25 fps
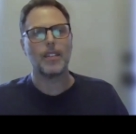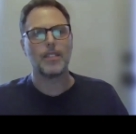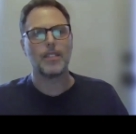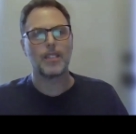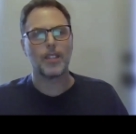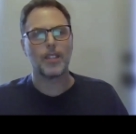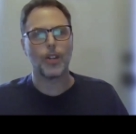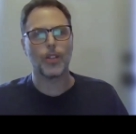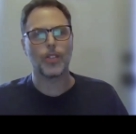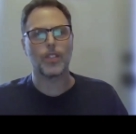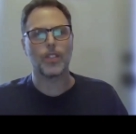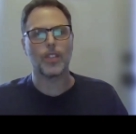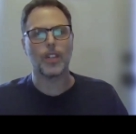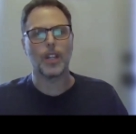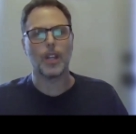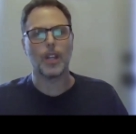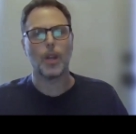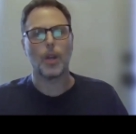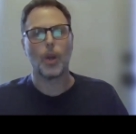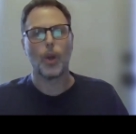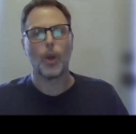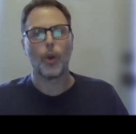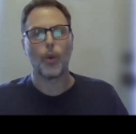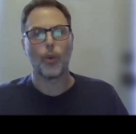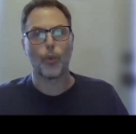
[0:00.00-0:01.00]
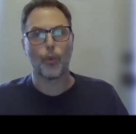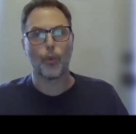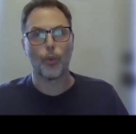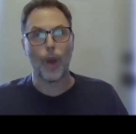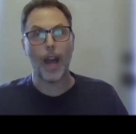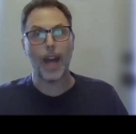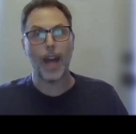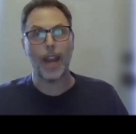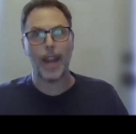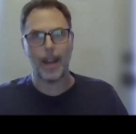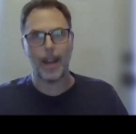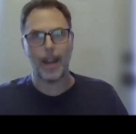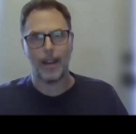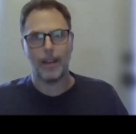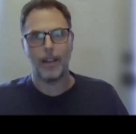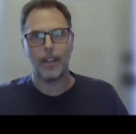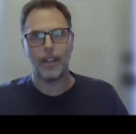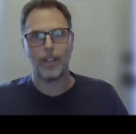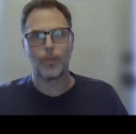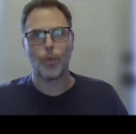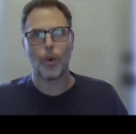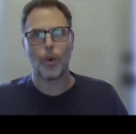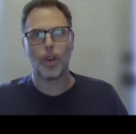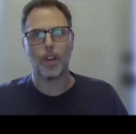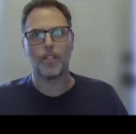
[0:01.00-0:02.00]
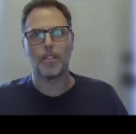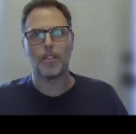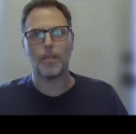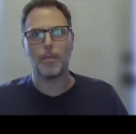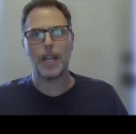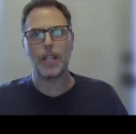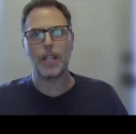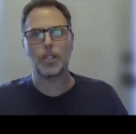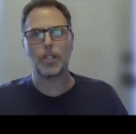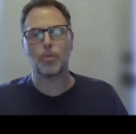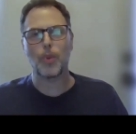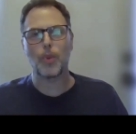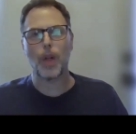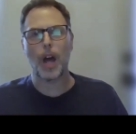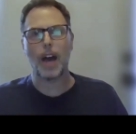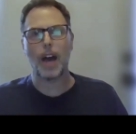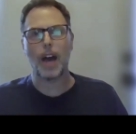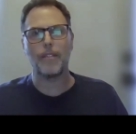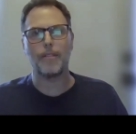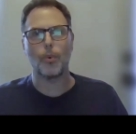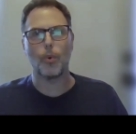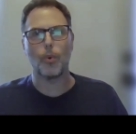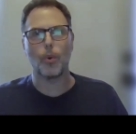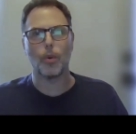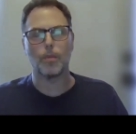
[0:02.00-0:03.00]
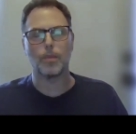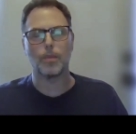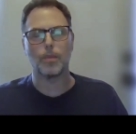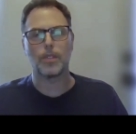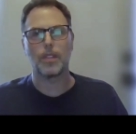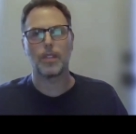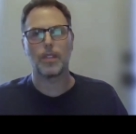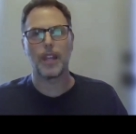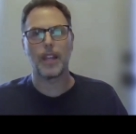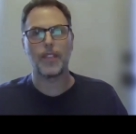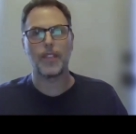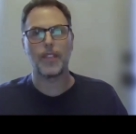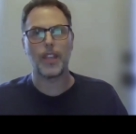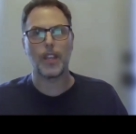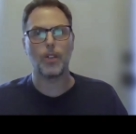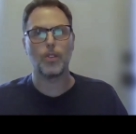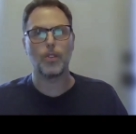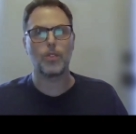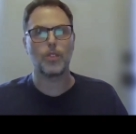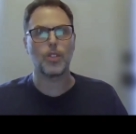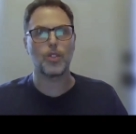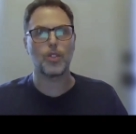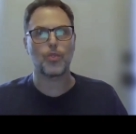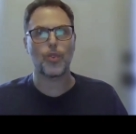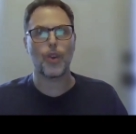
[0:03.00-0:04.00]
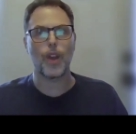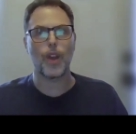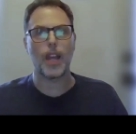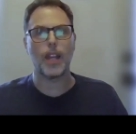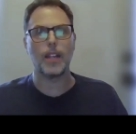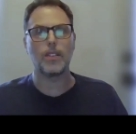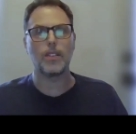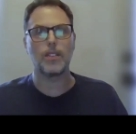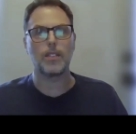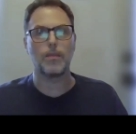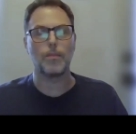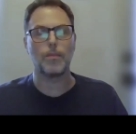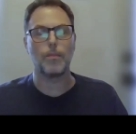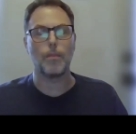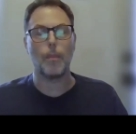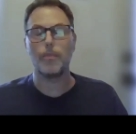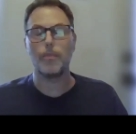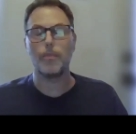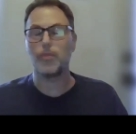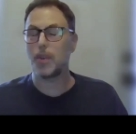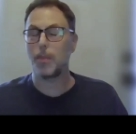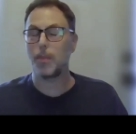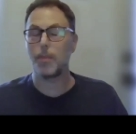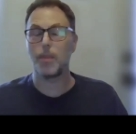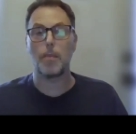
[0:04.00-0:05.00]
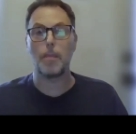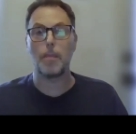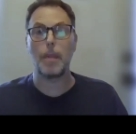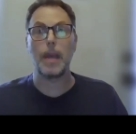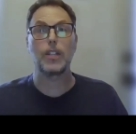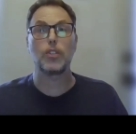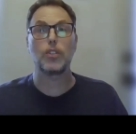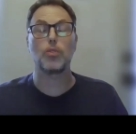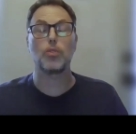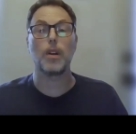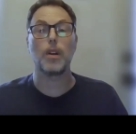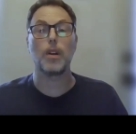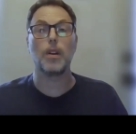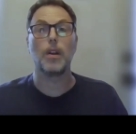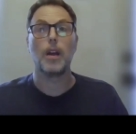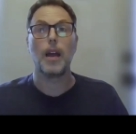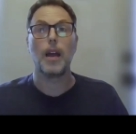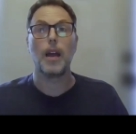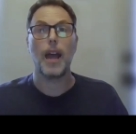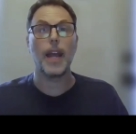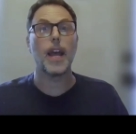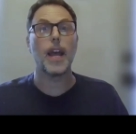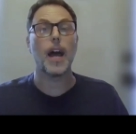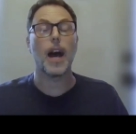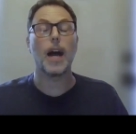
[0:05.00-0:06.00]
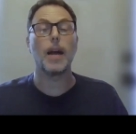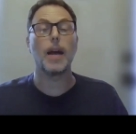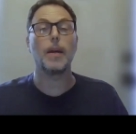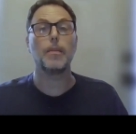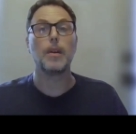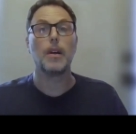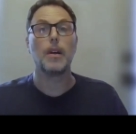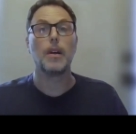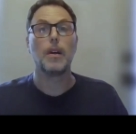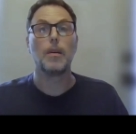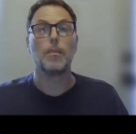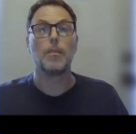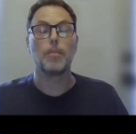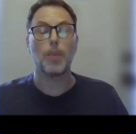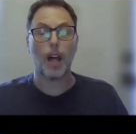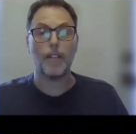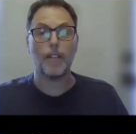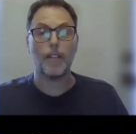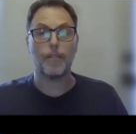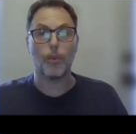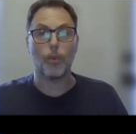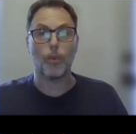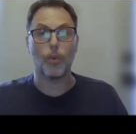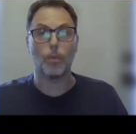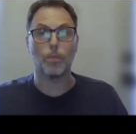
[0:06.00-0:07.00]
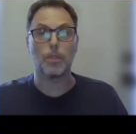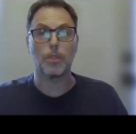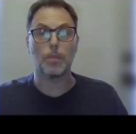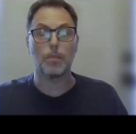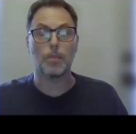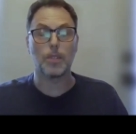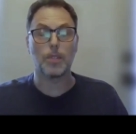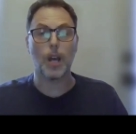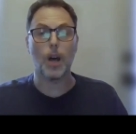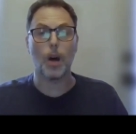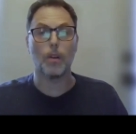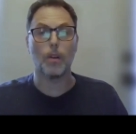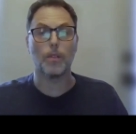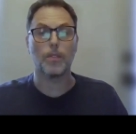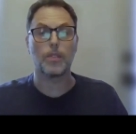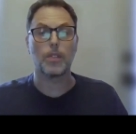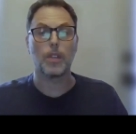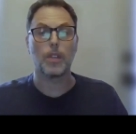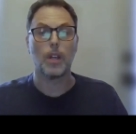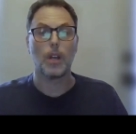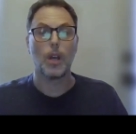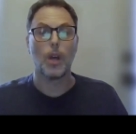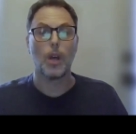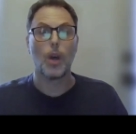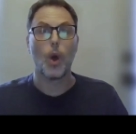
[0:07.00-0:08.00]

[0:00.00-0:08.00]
Seriously, Reddit is one of the major platforms that they use to train some of the major AI platforms themselves.